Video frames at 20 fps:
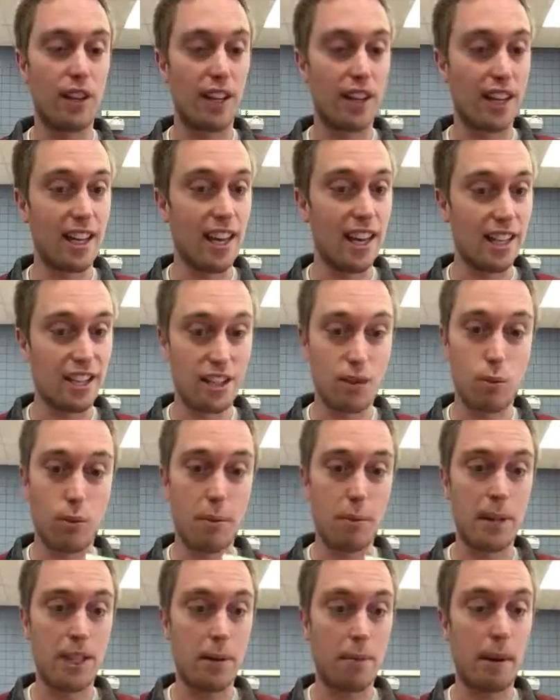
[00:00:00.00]
Like just
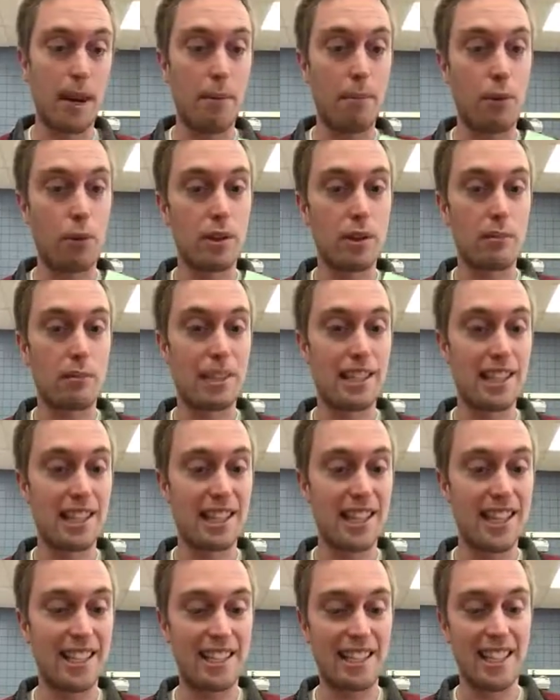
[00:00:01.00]
one piece of paper with some
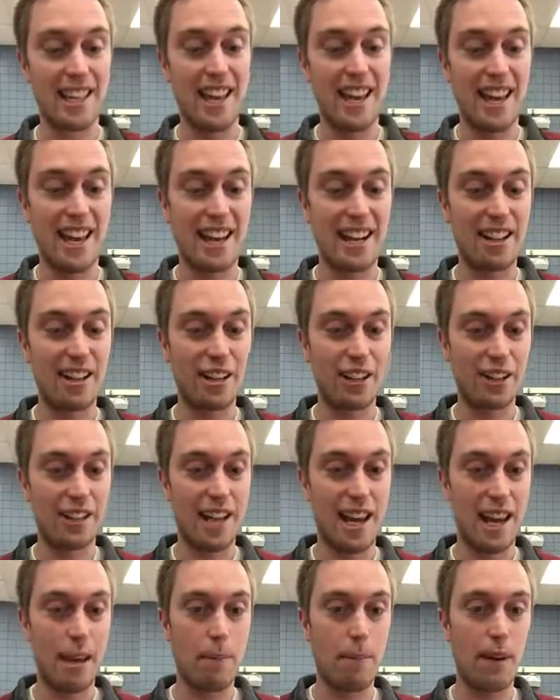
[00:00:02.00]
slits and a little
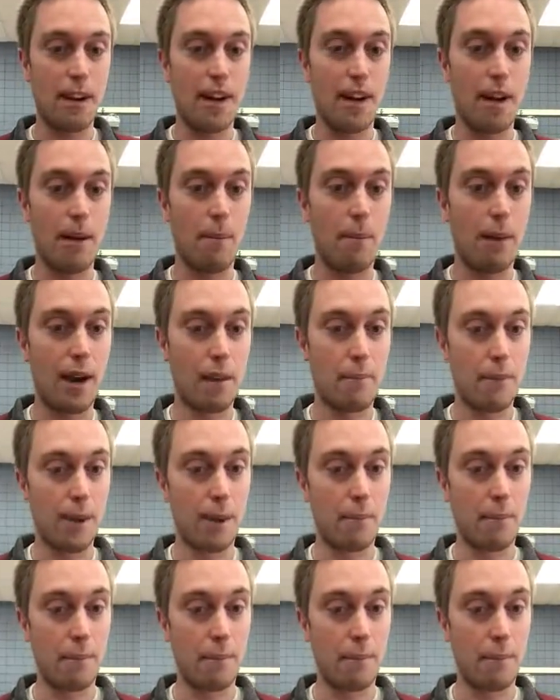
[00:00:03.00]
tape might